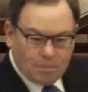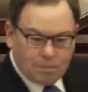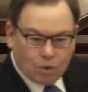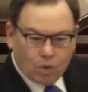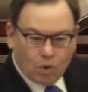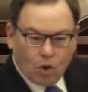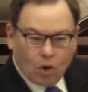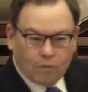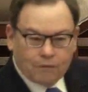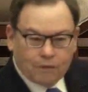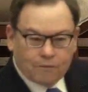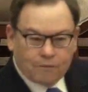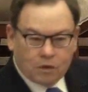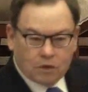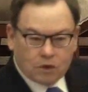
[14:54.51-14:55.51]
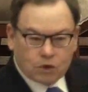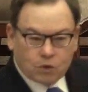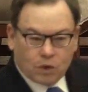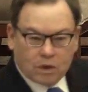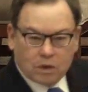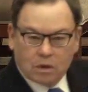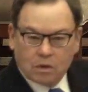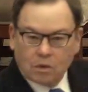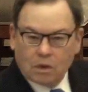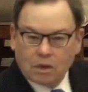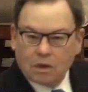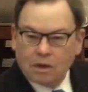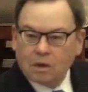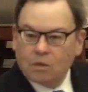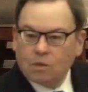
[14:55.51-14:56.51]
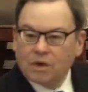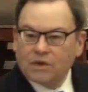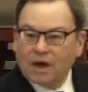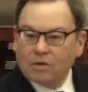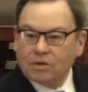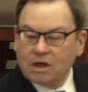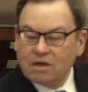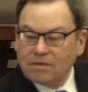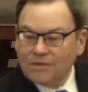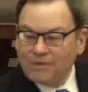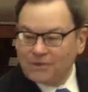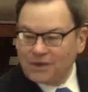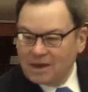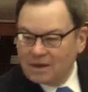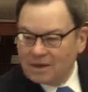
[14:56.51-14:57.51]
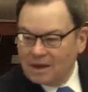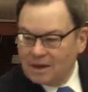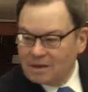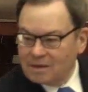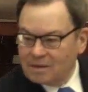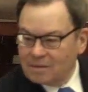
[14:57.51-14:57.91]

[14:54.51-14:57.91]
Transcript: pull off the first one without even thinking.